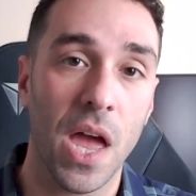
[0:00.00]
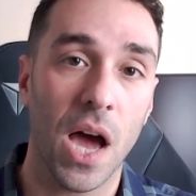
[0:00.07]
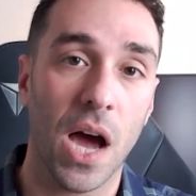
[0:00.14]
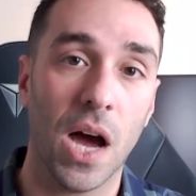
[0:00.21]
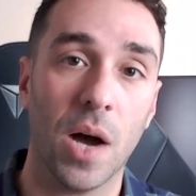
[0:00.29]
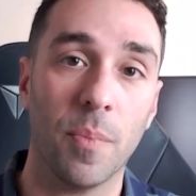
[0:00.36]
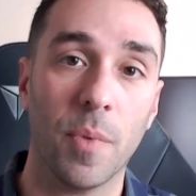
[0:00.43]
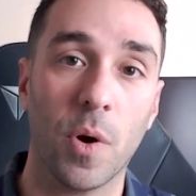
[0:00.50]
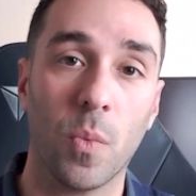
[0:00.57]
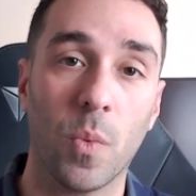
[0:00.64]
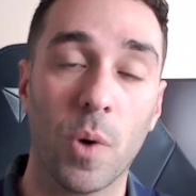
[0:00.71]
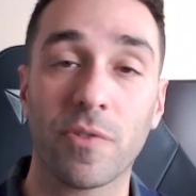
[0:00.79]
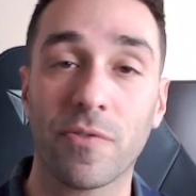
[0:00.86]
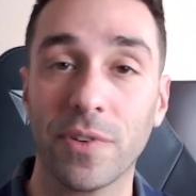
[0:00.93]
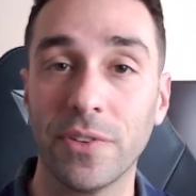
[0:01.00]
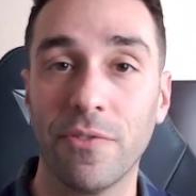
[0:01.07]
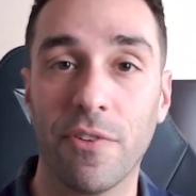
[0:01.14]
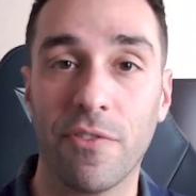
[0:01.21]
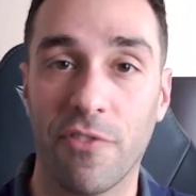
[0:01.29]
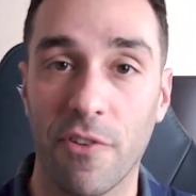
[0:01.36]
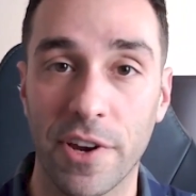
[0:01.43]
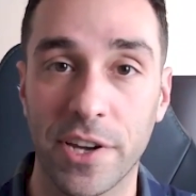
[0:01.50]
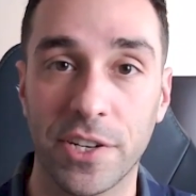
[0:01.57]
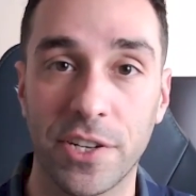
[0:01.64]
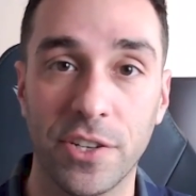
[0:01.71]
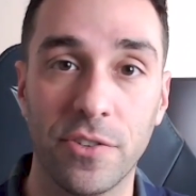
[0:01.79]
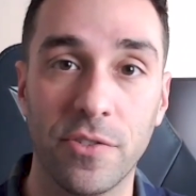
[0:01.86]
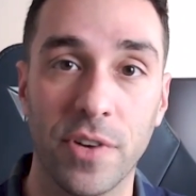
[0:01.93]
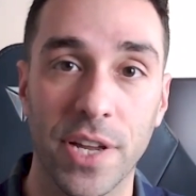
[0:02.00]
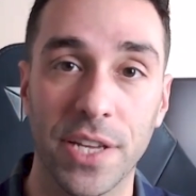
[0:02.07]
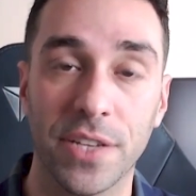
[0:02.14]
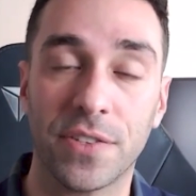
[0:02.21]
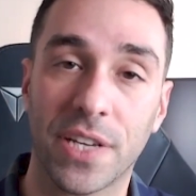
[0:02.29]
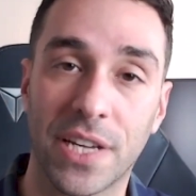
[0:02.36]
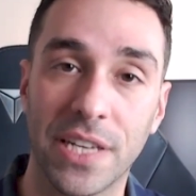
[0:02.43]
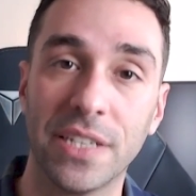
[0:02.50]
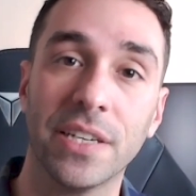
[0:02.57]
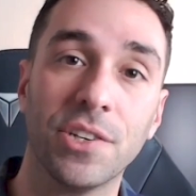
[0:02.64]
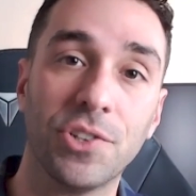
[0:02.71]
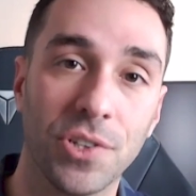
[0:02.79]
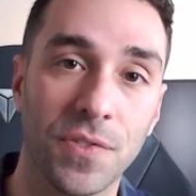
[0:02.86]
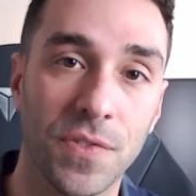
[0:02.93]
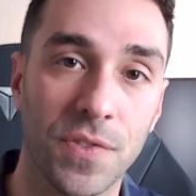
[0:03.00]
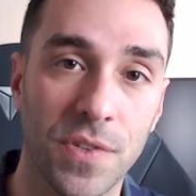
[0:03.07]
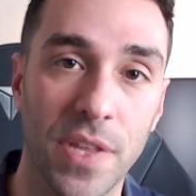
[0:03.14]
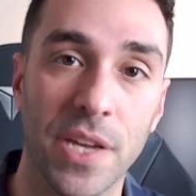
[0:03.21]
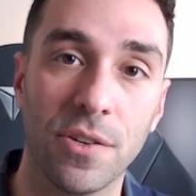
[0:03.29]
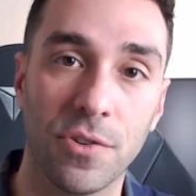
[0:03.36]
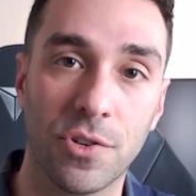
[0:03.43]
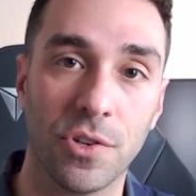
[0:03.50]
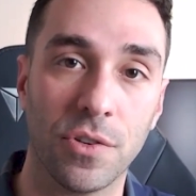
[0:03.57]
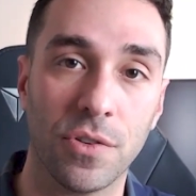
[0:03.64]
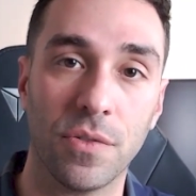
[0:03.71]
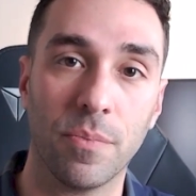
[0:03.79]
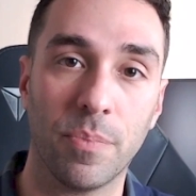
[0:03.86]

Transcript: um, what we're really referring to is the conditions that you should